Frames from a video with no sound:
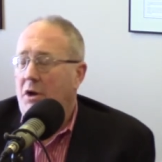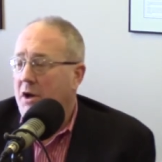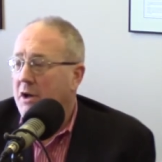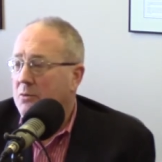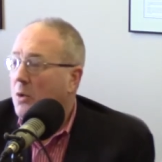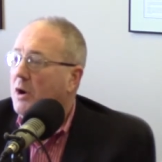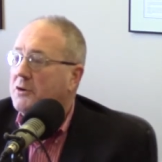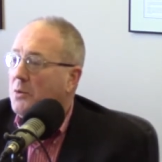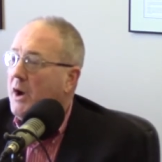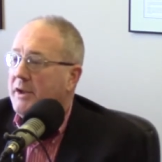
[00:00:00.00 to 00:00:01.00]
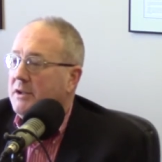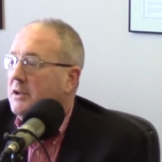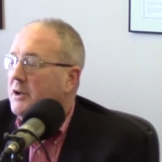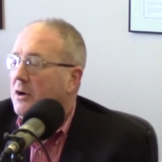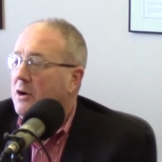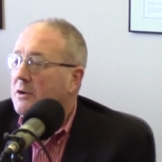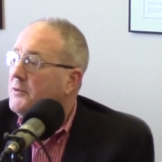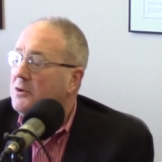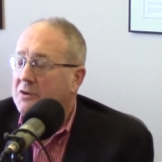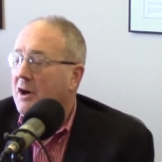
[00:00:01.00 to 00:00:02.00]
and walked away, and he let all of
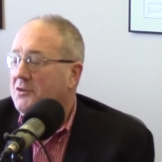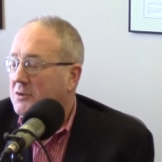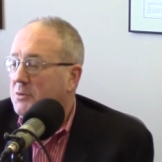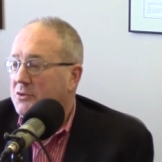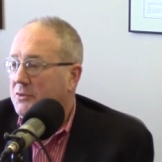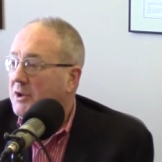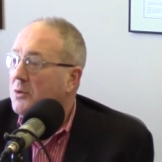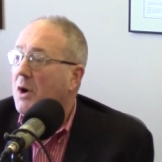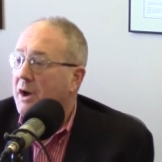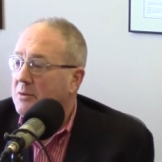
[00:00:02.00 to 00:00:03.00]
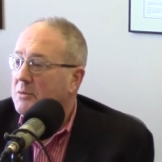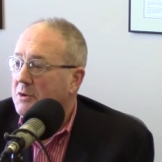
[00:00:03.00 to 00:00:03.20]
those customers flit away.